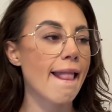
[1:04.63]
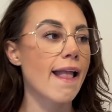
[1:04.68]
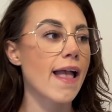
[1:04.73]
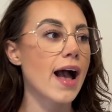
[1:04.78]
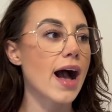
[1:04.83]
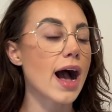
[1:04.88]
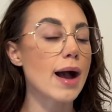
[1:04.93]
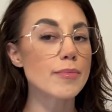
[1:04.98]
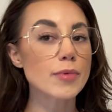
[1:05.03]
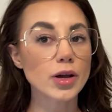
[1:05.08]

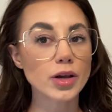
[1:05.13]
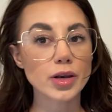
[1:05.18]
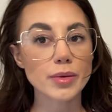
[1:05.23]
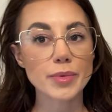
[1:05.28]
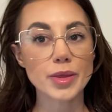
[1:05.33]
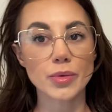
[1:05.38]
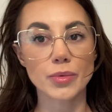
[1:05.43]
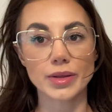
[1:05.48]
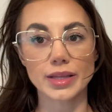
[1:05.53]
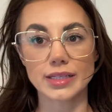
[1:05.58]
I'm not gonna be
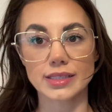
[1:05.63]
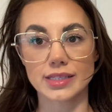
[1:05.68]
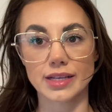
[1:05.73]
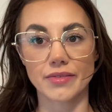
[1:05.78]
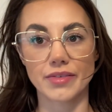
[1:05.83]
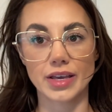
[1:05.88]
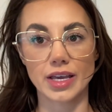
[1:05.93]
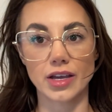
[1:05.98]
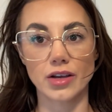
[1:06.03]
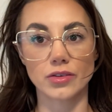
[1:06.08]
the one that's
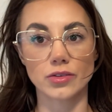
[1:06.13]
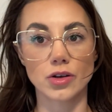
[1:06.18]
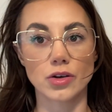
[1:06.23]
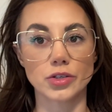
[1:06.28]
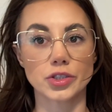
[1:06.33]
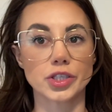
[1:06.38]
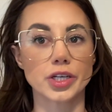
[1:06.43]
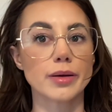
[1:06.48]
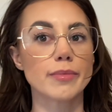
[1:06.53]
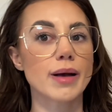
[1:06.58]
living here long
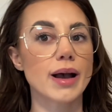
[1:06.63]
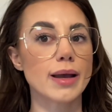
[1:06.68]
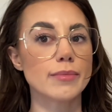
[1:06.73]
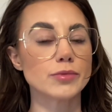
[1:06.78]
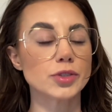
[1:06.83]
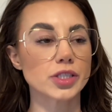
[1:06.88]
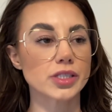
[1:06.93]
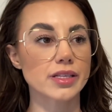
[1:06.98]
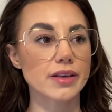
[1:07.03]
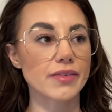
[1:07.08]
term. I'm
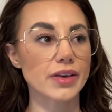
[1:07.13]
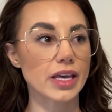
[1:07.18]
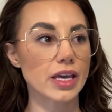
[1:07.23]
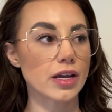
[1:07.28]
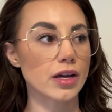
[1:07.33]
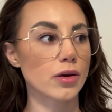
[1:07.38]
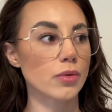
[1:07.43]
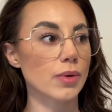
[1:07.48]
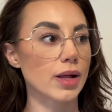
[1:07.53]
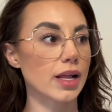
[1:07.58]
just living
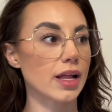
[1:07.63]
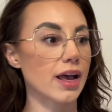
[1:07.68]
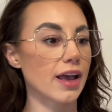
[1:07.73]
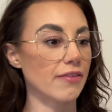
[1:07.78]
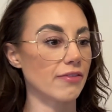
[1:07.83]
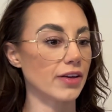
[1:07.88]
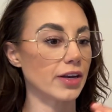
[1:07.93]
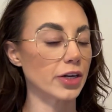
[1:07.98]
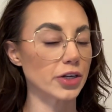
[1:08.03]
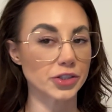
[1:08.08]
here while I
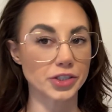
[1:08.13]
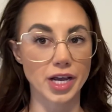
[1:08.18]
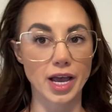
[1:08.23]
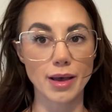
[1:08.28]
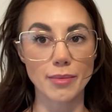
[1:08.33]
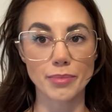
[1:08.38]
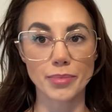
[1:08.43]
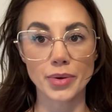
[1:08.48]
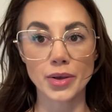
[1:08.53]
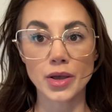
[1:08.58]
finish
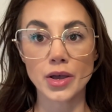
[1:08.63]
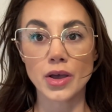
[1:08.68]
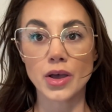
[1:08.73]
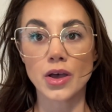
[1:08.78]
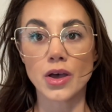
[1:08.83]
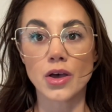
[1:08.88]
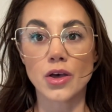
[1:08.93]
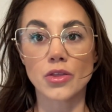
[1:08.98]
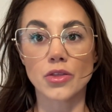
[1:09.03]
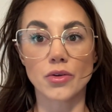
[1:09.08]
up
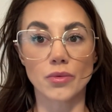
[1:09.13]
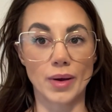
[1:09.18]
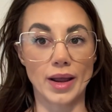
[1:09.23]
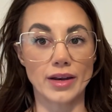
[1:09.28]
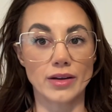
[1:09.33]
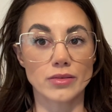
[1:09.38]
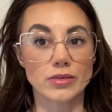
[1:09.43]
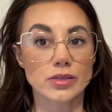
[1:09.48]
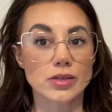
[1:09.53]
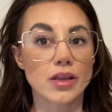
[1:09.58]
the
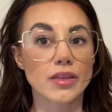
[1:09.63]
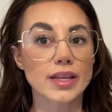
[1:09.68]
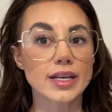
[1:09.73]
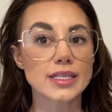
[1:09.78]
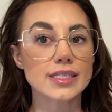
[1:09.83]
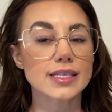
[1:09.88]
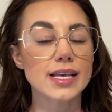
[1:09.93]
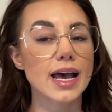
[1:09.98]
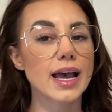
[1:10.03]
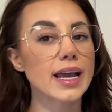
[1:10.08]
renos on this
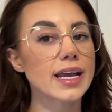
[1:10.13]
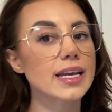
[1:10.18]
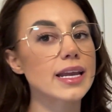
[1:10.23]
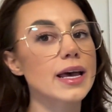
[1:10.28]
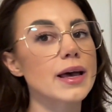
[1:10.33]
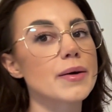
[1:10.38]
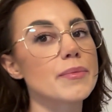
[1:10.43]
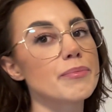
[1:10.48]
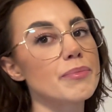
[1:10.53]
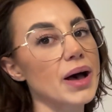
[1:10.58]
side,
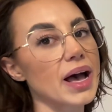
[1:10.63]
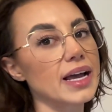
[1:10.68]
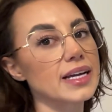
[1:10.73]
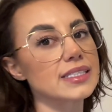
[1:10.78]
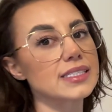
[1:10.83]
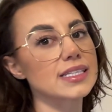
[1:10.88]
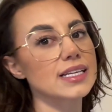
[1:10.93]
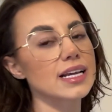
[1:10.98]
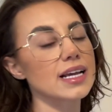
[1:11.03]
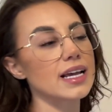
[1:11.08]

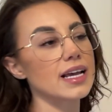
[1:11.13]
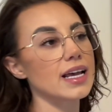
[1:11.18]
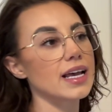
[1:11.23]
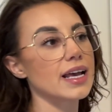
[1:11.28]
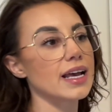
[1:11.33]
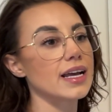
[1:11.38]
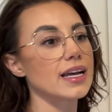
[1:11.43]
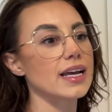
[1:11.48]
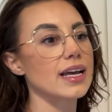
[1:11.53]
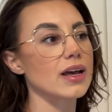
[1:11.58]
but
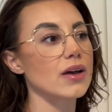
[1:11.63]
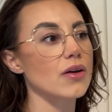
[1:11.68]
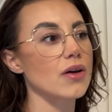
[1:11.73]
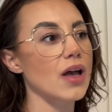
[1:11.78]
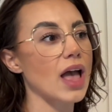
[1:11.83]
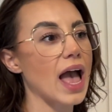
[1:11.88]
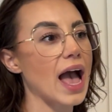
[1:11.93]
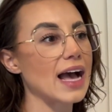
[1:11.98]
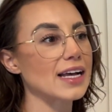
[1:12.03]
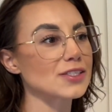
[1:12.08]

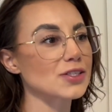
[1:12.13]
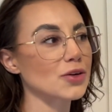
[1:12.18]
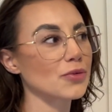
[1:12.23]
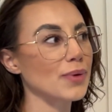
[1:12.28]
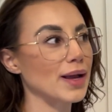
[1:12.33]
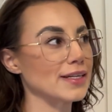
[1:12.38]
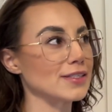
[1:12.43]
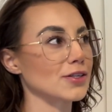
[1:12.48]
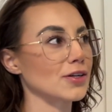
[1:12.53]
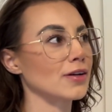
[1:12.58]
as a
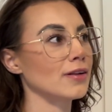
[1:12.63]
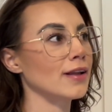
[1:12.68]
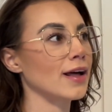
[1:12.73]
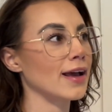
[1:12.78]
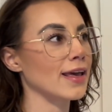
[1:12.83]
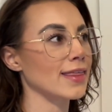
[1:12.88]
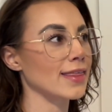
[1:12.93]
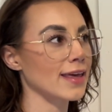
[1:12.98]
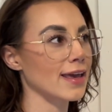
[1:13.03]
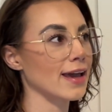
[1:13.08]
rental, I
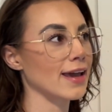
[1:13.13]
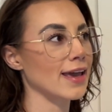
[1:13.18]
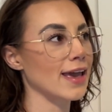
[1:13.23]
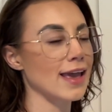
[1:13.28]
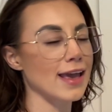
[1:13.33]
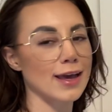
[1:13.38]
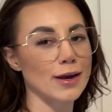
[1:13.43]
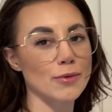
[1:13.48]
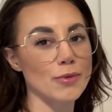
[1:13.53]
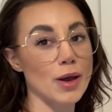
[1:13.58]
think I can
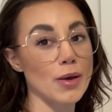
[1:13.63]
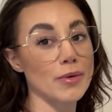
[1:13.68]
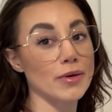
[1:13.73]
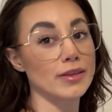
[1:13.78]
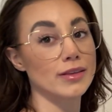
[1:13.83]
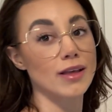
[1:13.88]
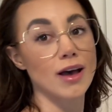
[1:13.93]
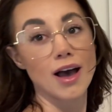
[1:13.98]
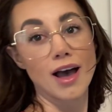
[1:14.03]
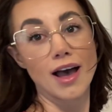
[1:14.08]
get away with
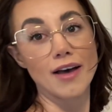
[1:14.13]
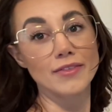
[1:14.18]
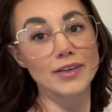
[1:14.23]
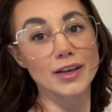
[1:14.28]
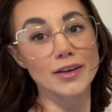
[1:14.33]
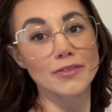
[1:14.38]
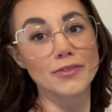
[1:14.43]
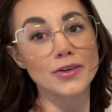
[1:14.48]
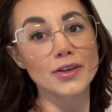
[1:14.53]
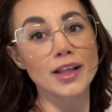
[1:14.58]
not having
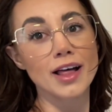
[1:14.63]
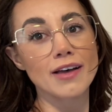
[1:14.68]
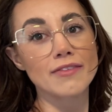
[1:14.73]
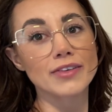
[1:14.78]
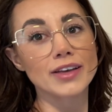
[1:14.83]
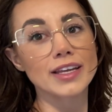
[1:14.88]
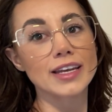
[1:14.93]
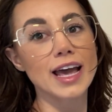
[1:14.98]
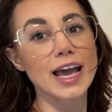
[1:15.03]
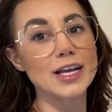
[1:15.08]
a full
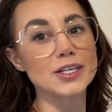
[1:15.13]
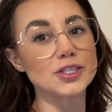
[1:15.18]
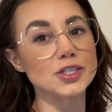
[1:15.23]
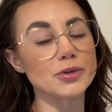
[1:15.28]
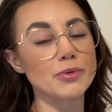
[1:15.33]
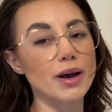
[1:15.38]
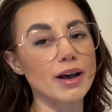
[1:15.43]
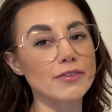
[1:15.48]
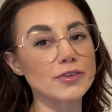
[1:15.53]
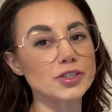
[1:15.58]
oven. I do
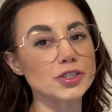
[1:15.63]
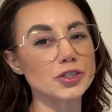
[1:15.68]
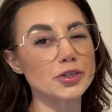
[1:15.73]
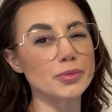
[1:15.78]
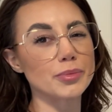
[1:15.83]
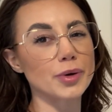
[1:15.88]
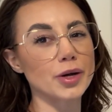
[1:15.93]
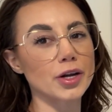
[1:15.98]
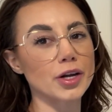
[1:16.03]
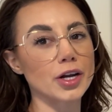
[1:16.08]
have a
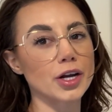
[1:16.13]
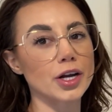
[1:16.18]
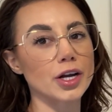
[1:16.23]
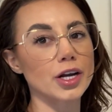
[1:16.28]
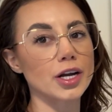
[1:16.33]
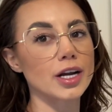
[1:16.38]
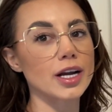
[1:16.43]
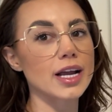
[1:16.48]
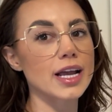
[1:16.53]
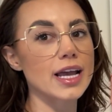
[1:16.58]

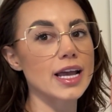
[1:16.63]
2-burner